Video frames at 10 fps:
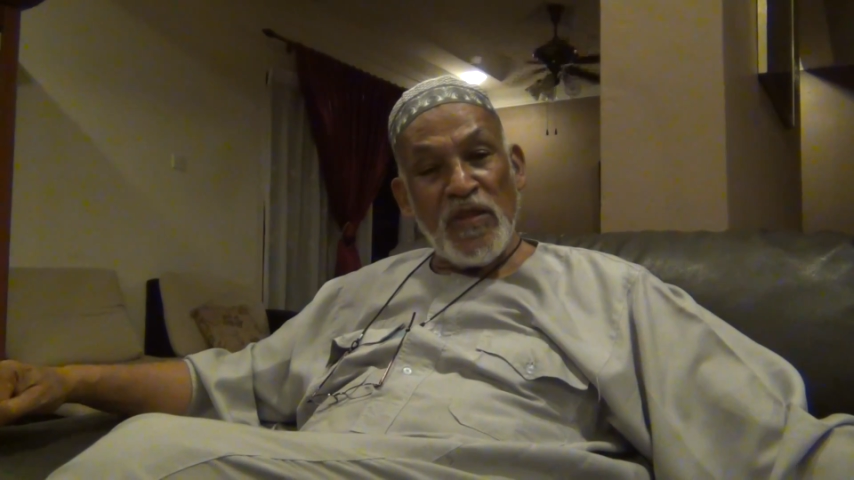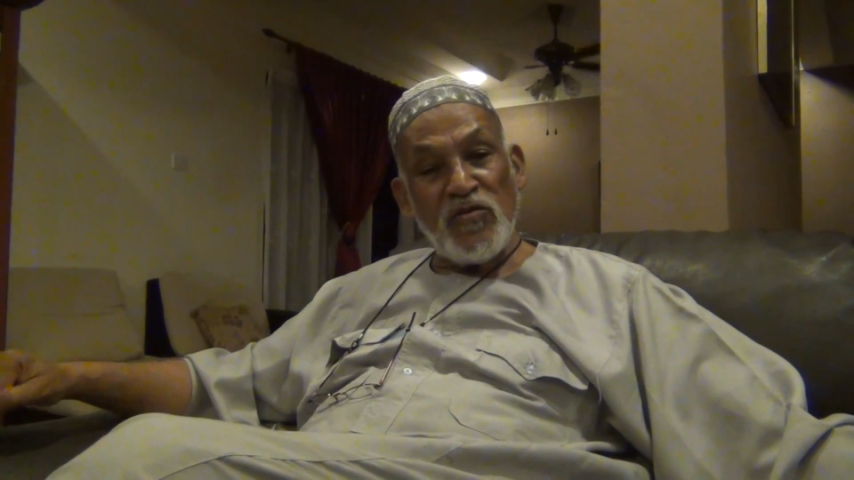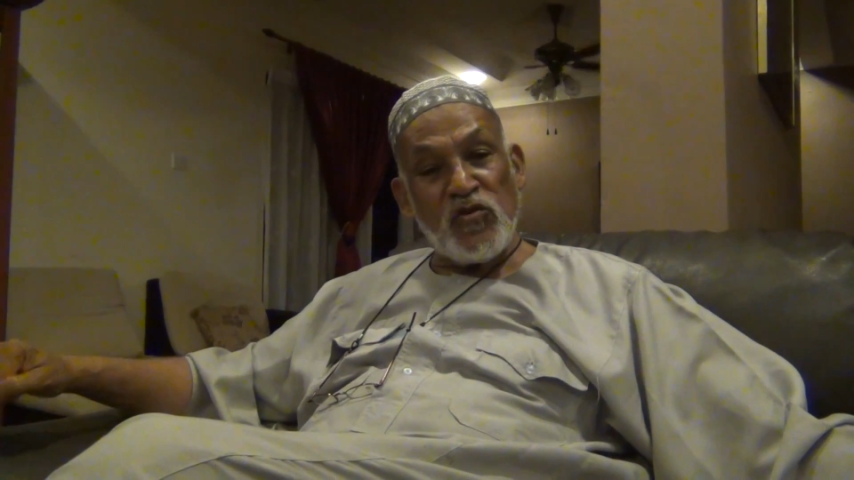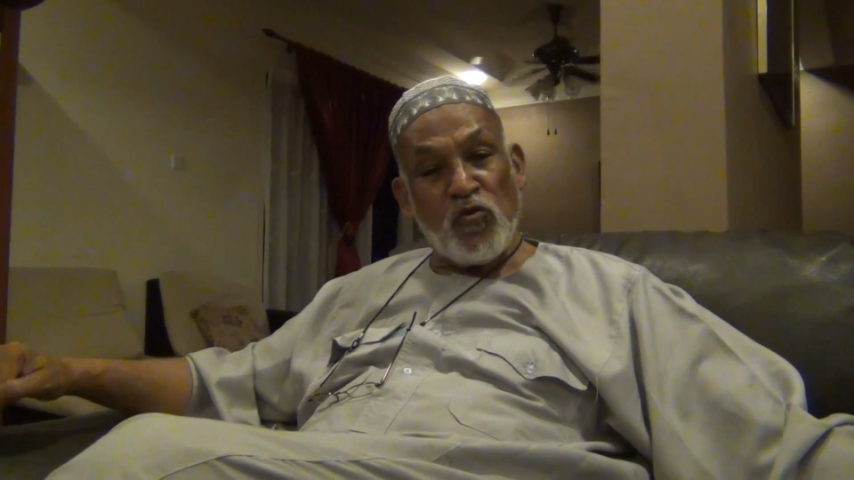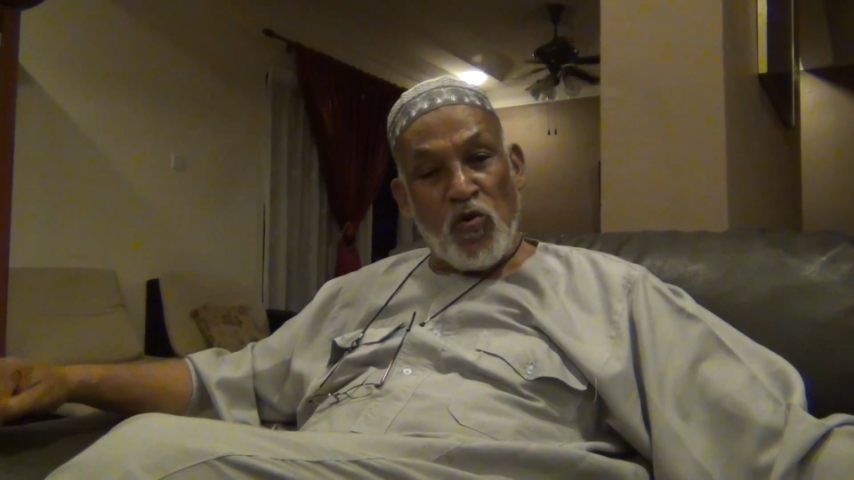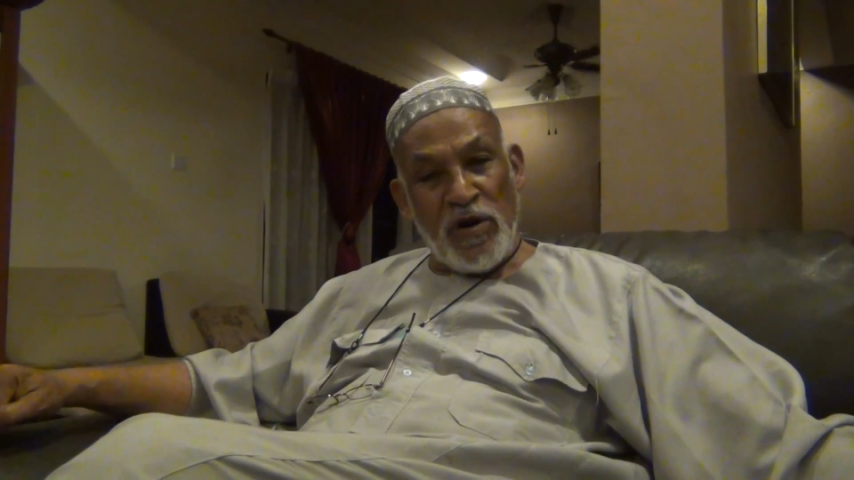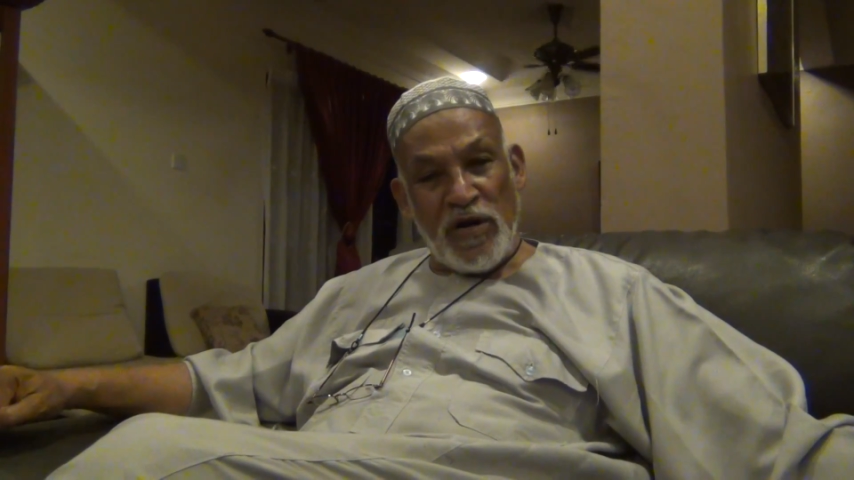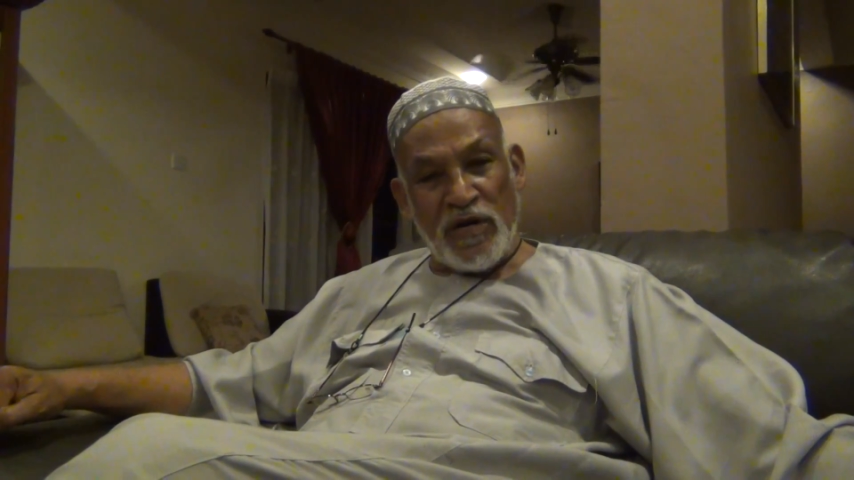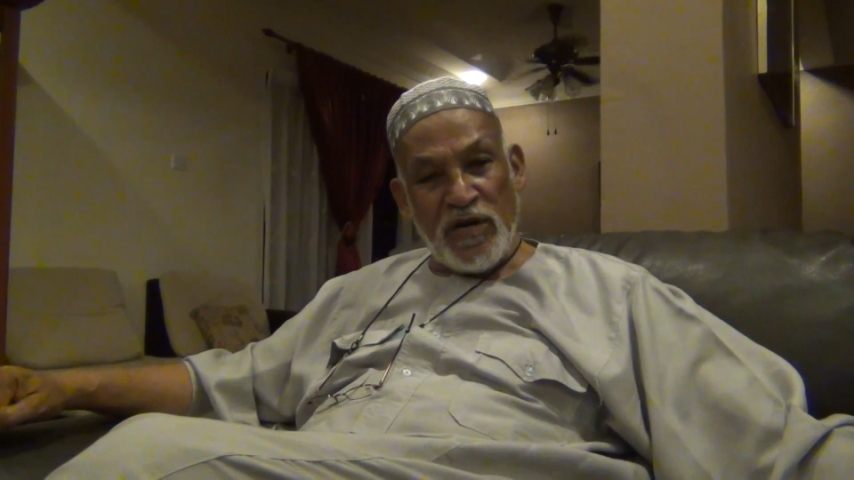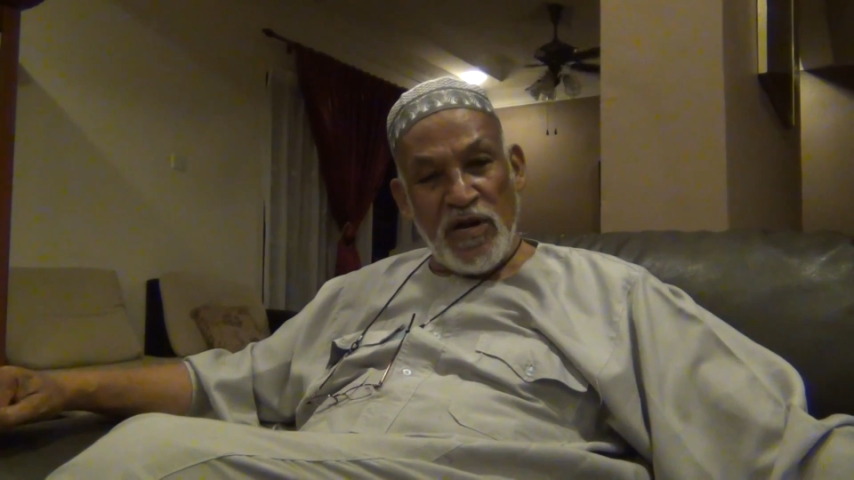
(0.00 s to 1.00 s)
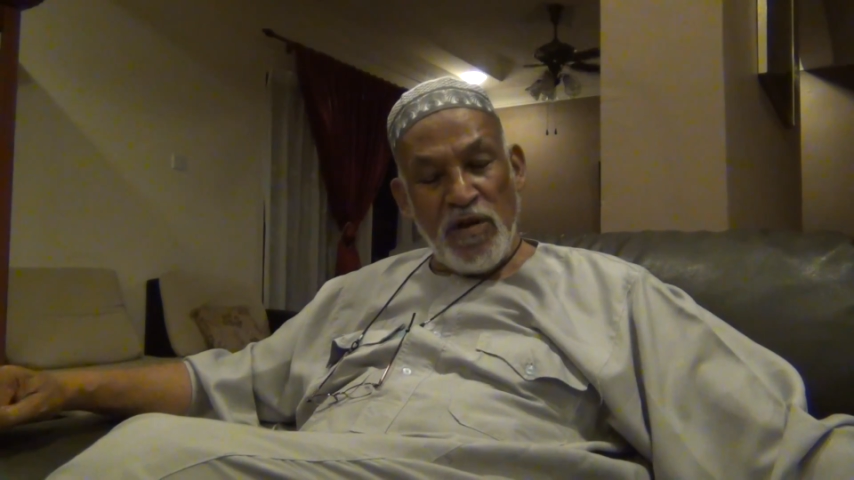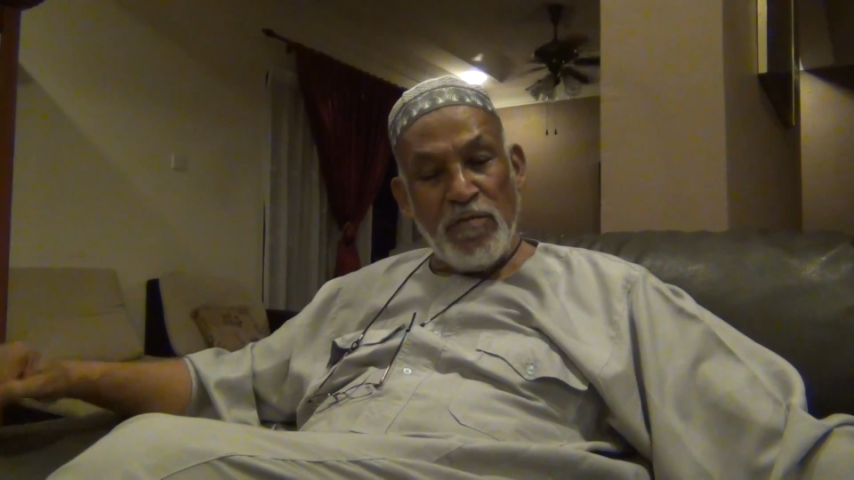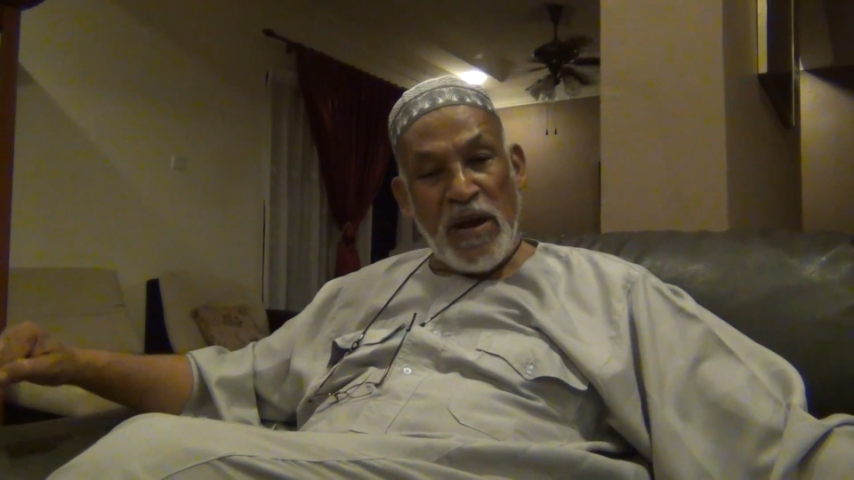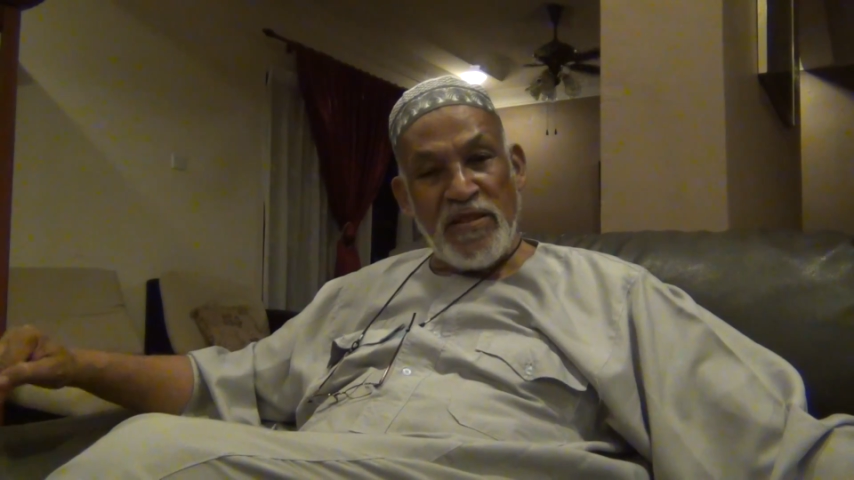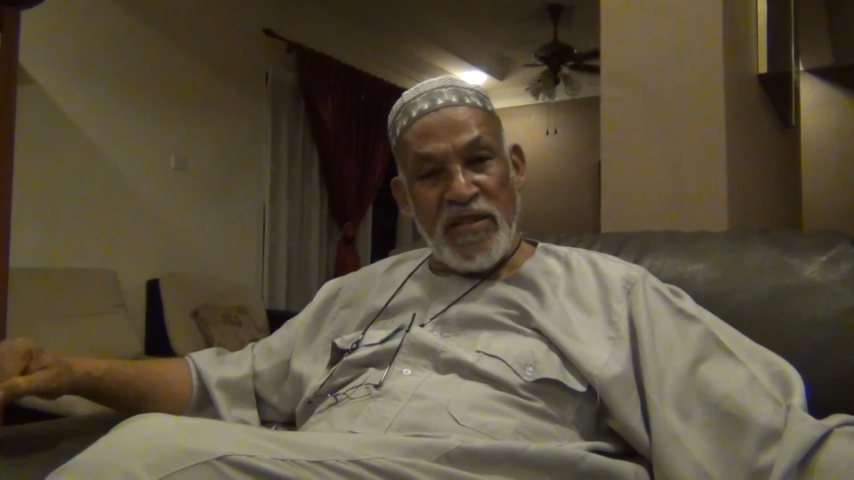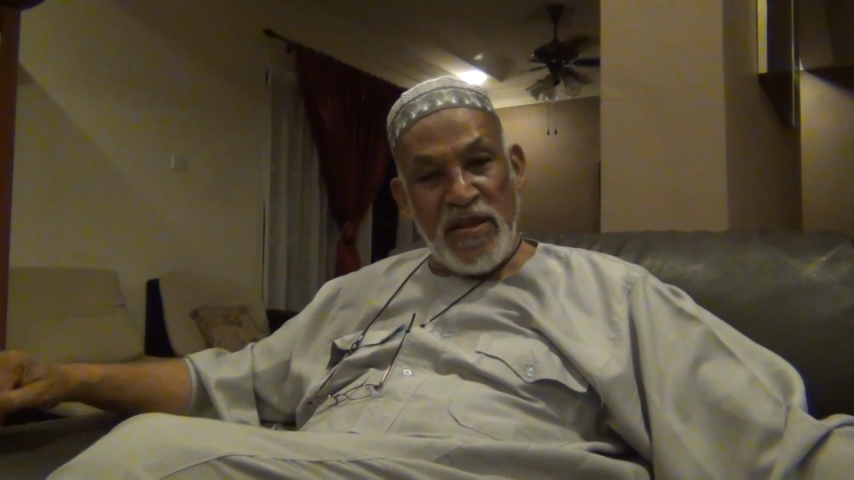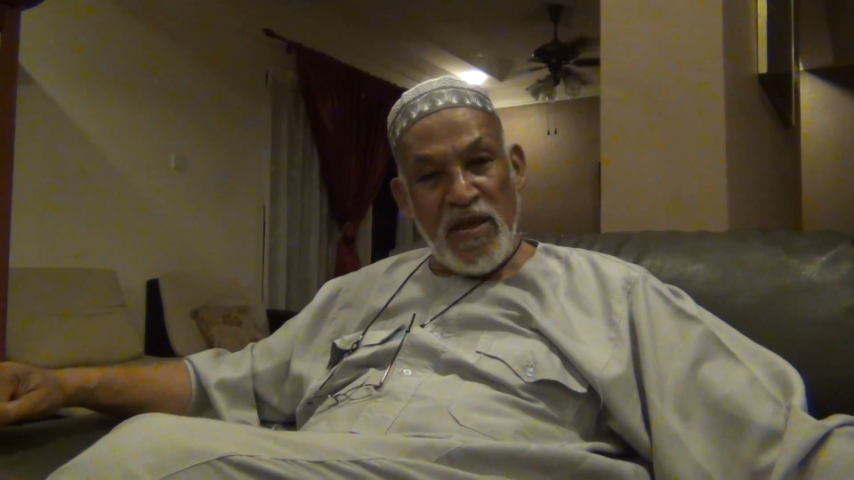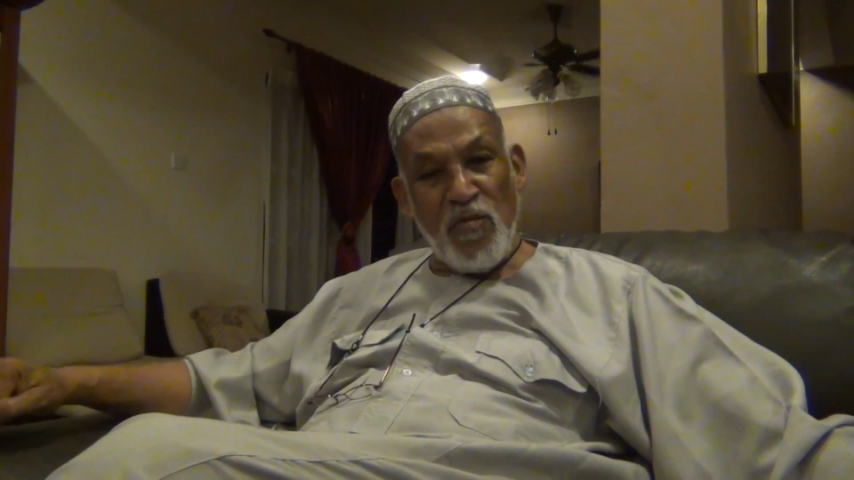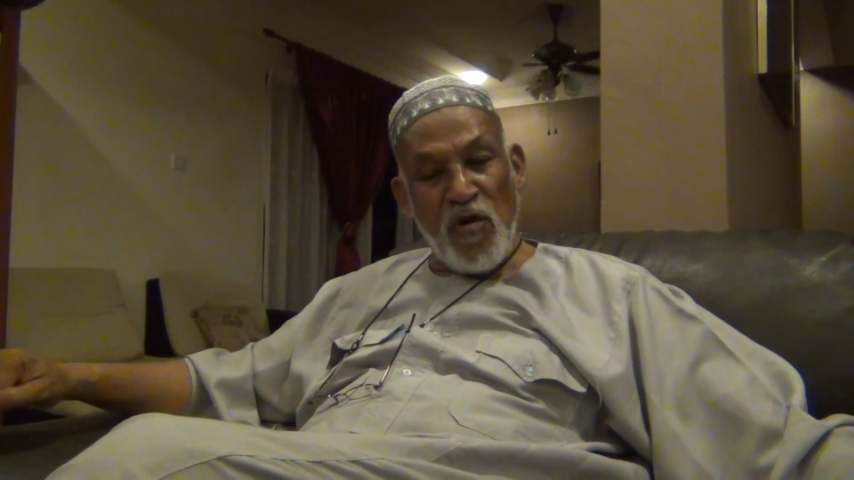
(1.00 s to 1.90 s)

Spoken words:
scholar by the name